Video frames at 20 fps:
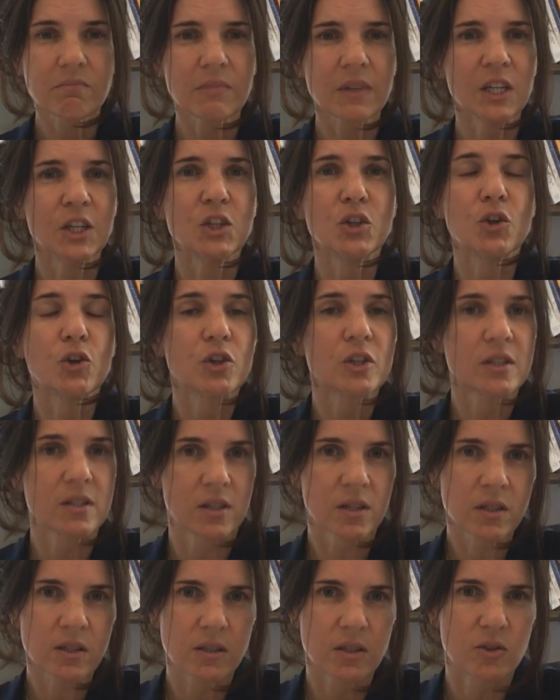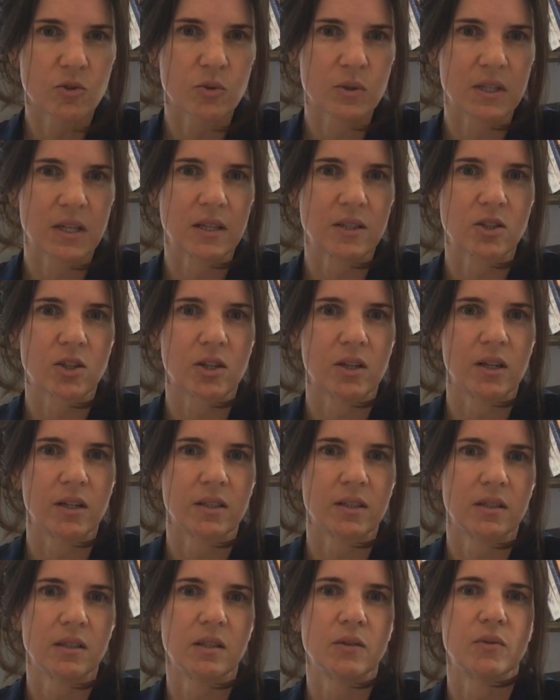In year six, this was
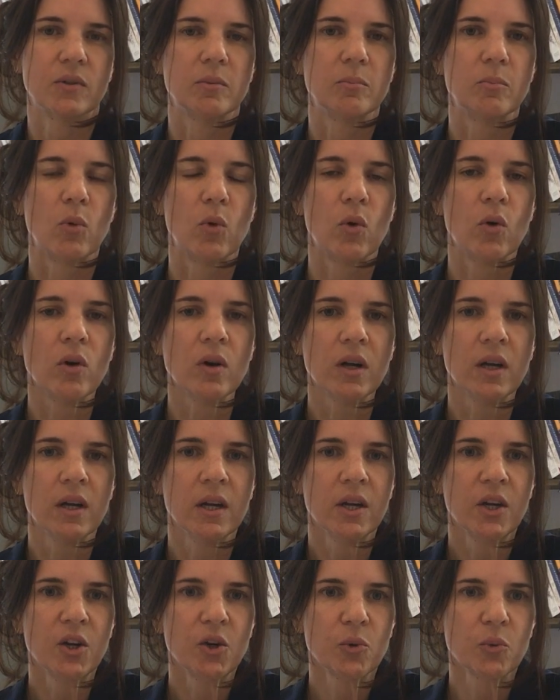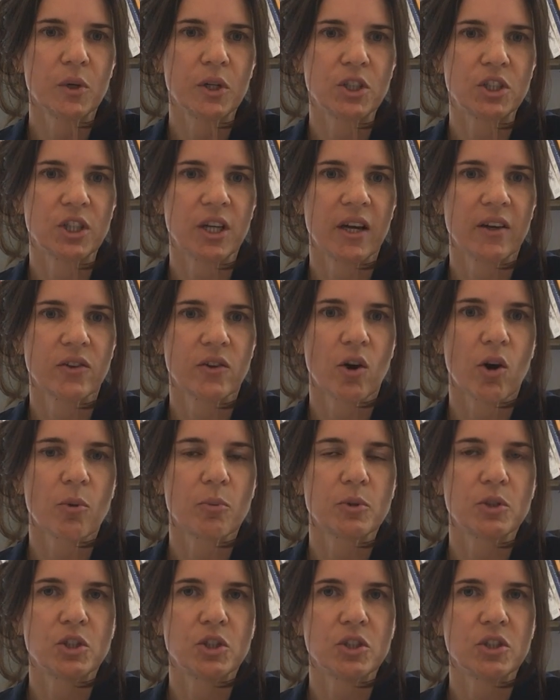escalated even more, where she had the
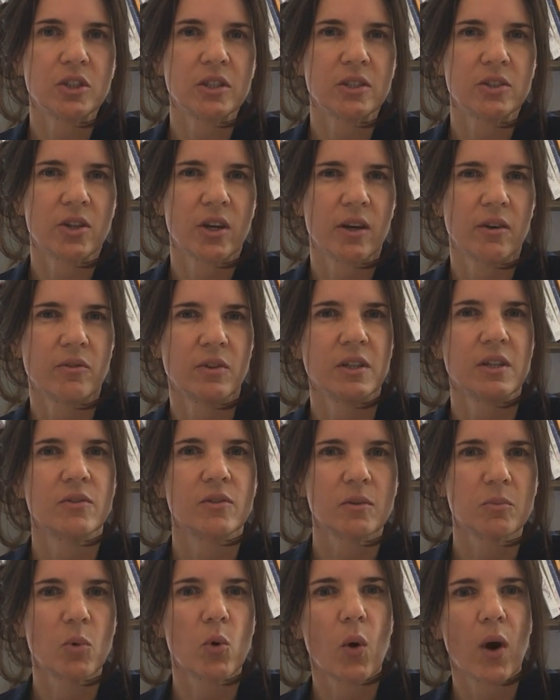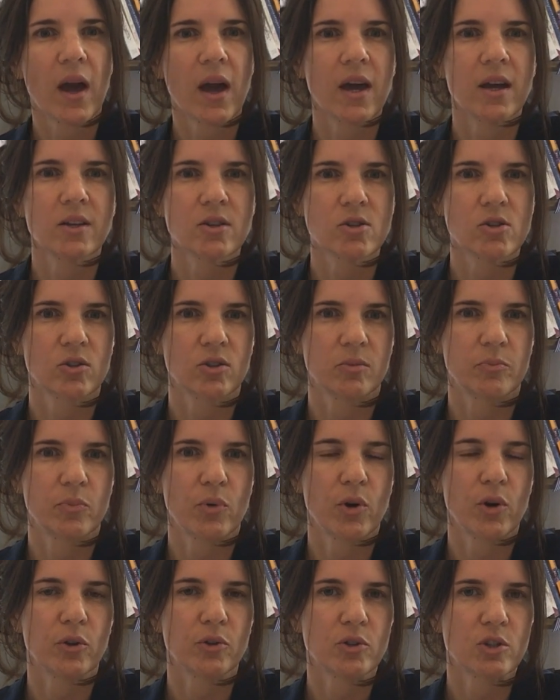opportunity to have an even more hands on
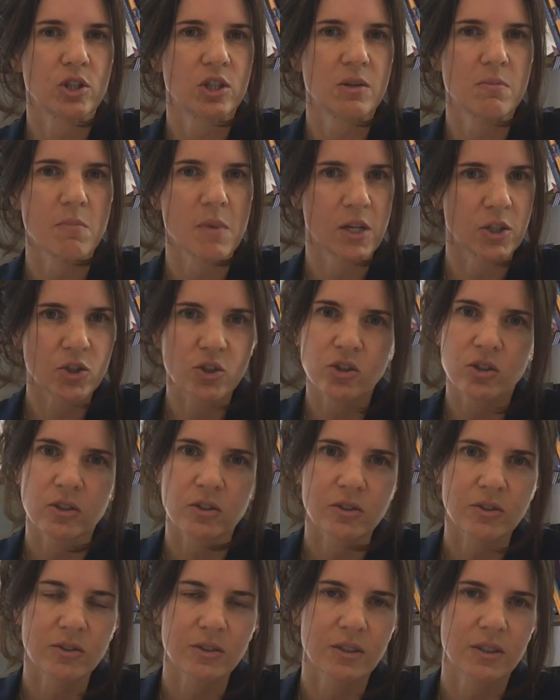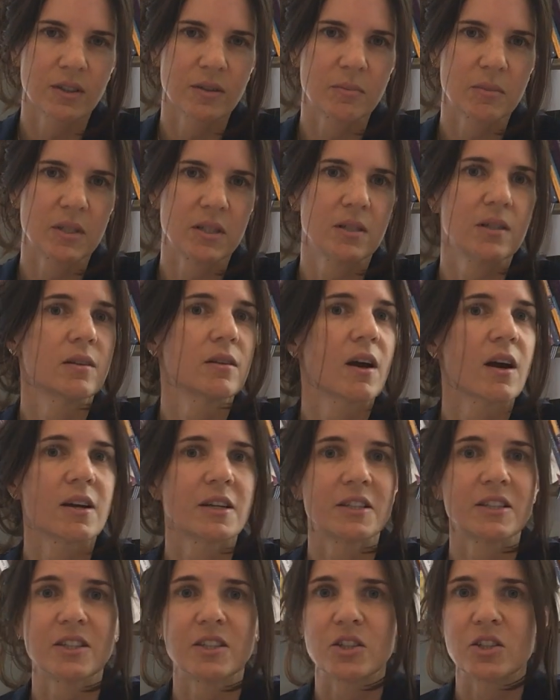approach. She mentioned um, seeing the
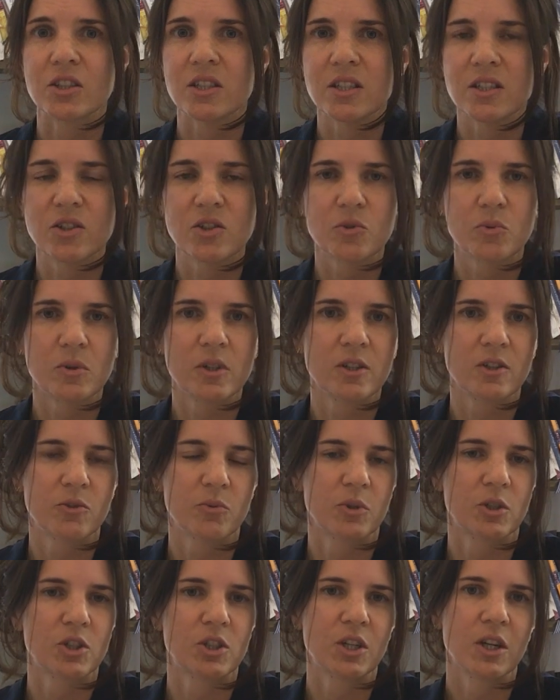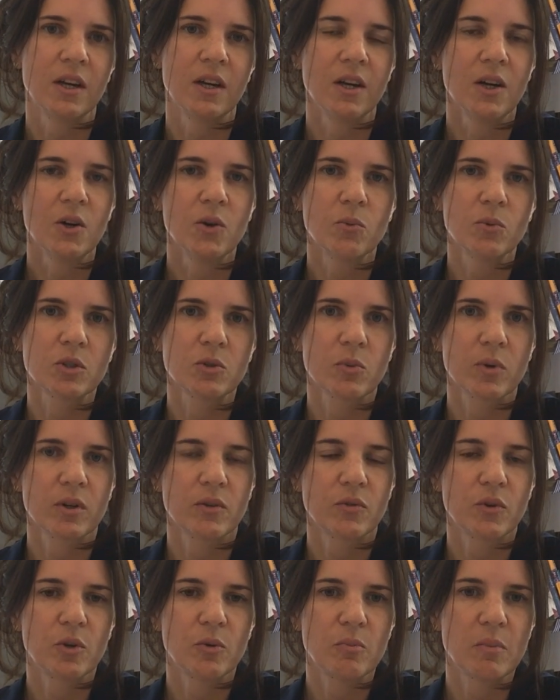ICT suite, which was one
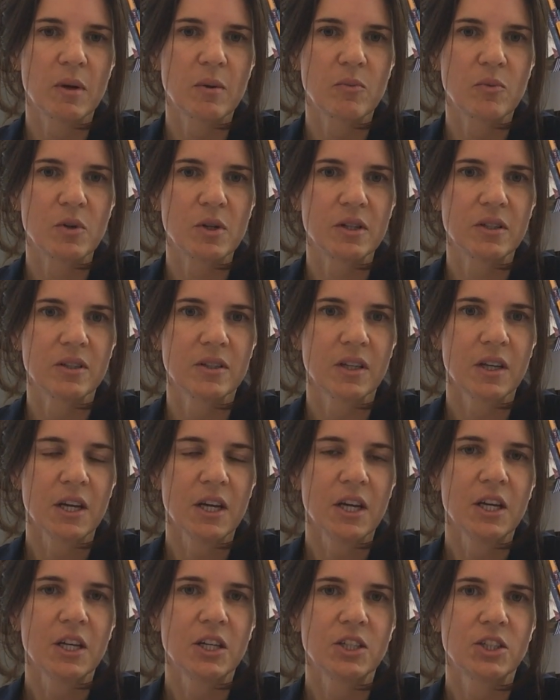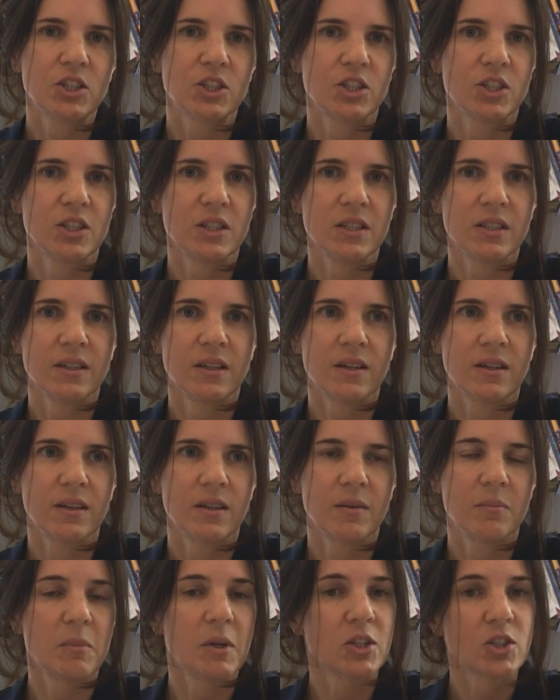of her memories. She
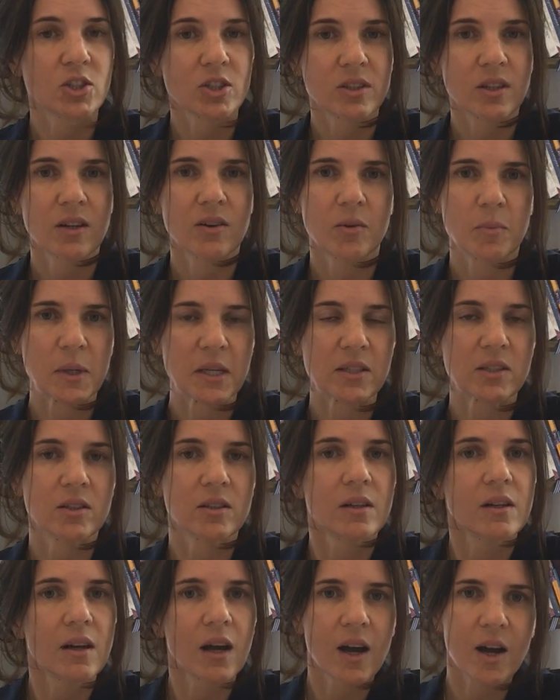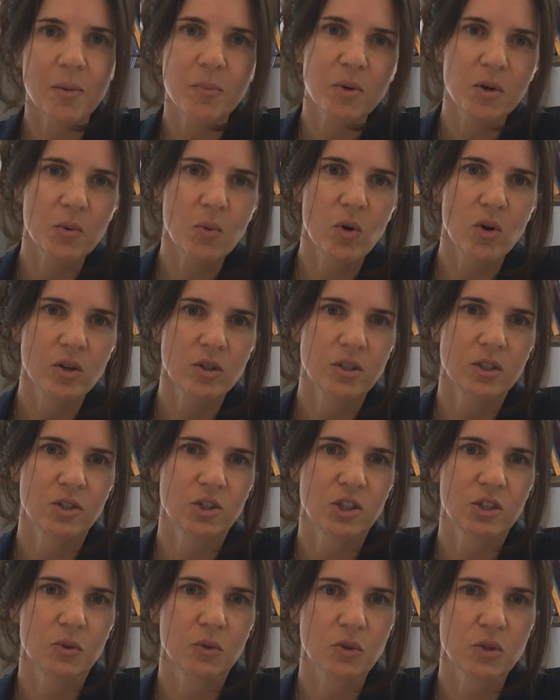uh, mentioned how amazing the library was, and
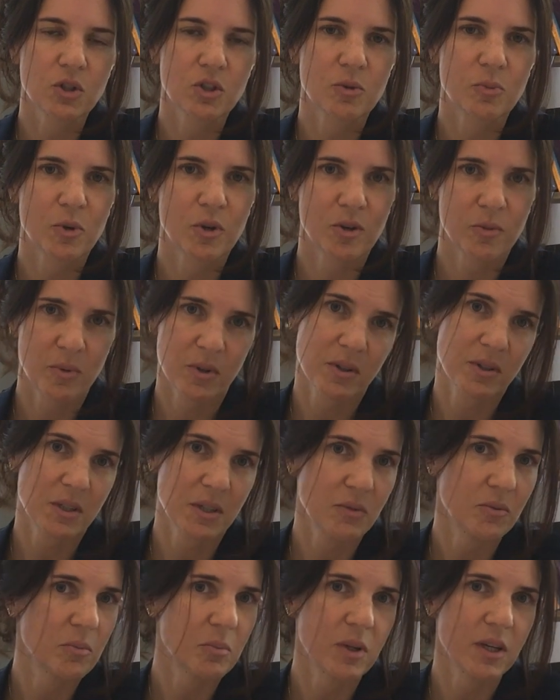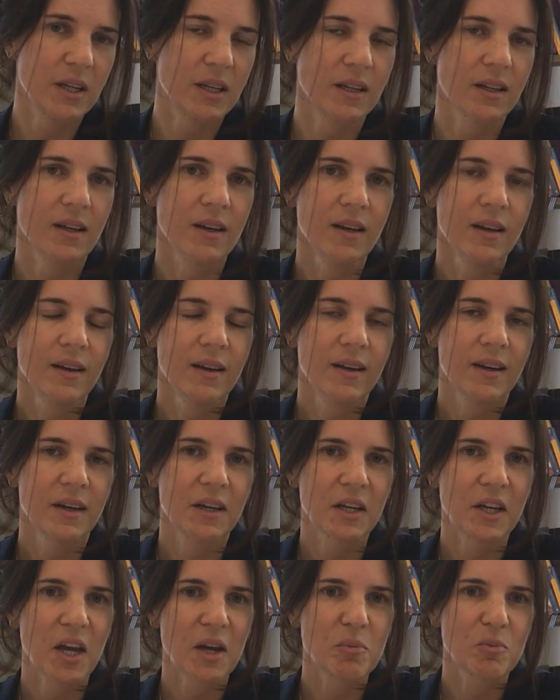she also spoke about even playing
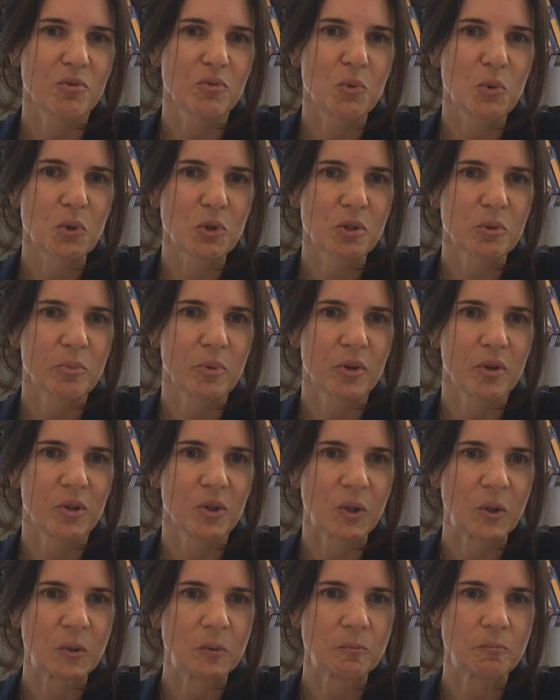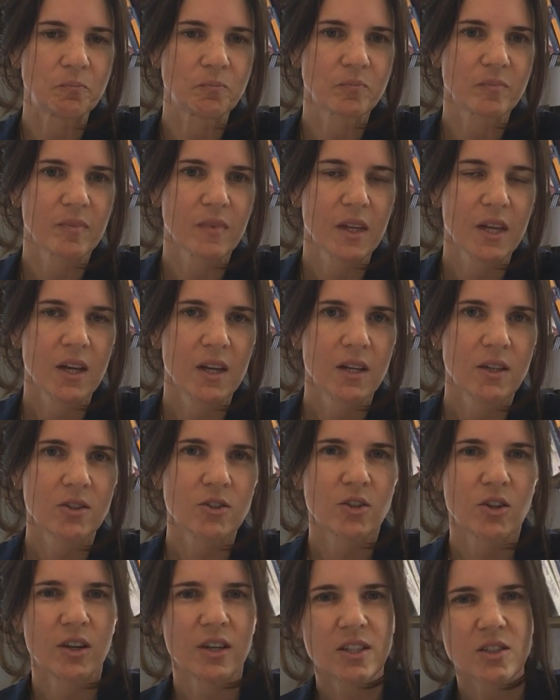a game of water polo.
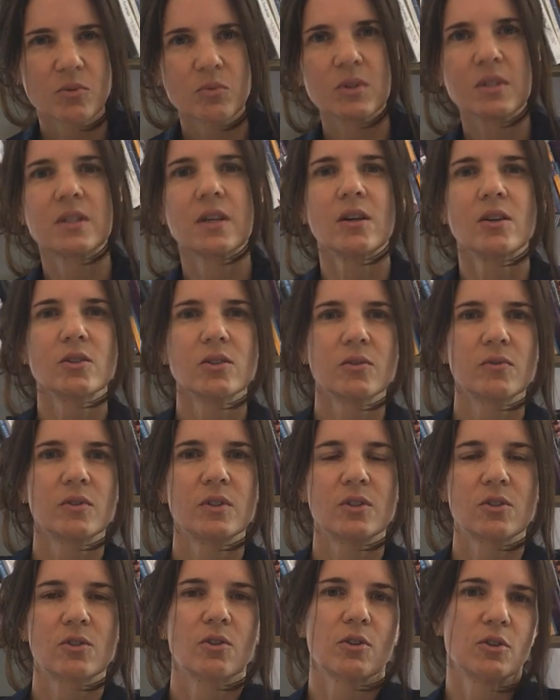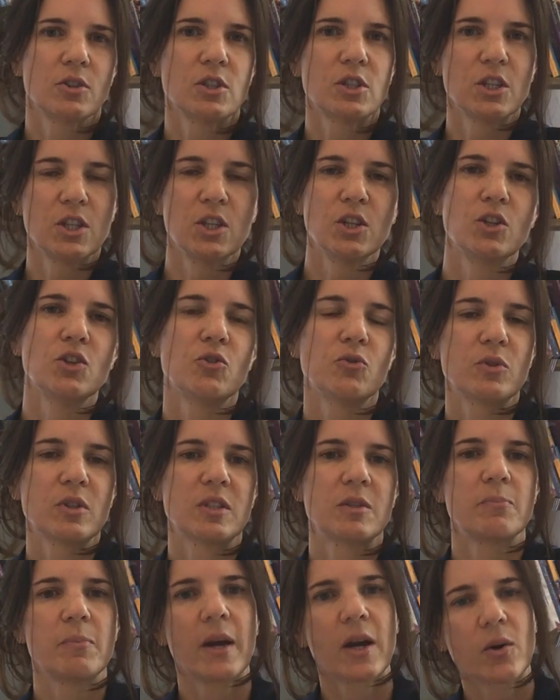So, as a result of this
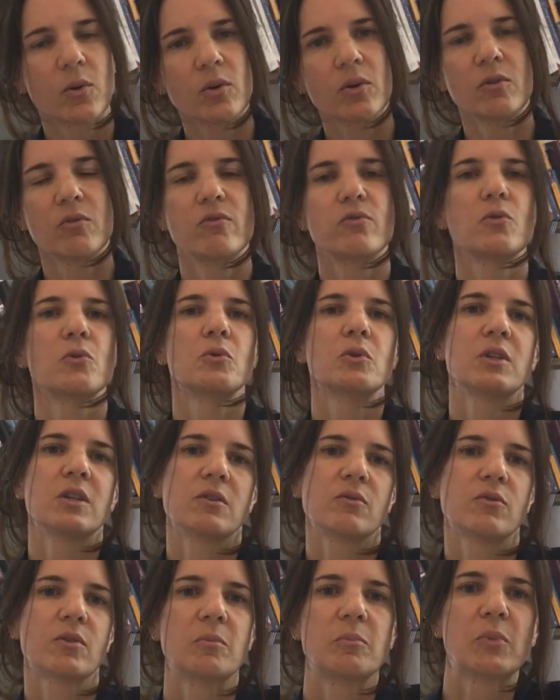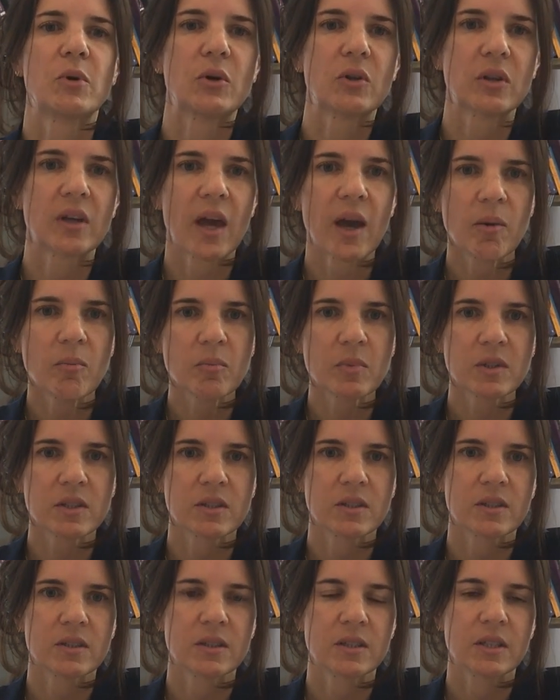continuous backward and forwarding from both
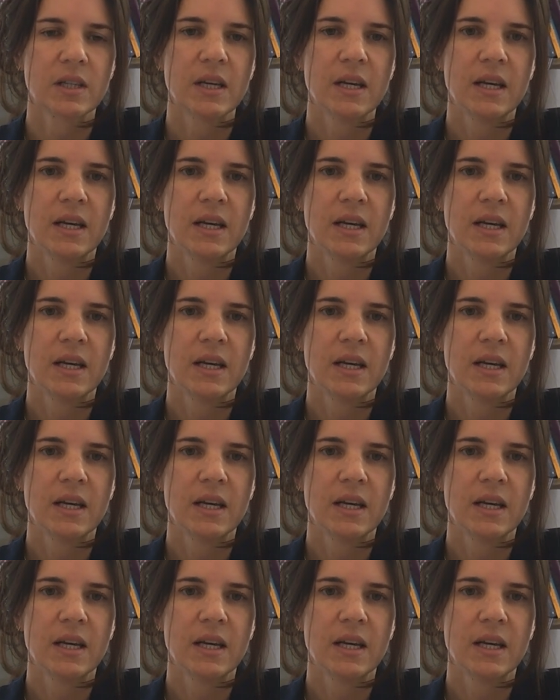campuses,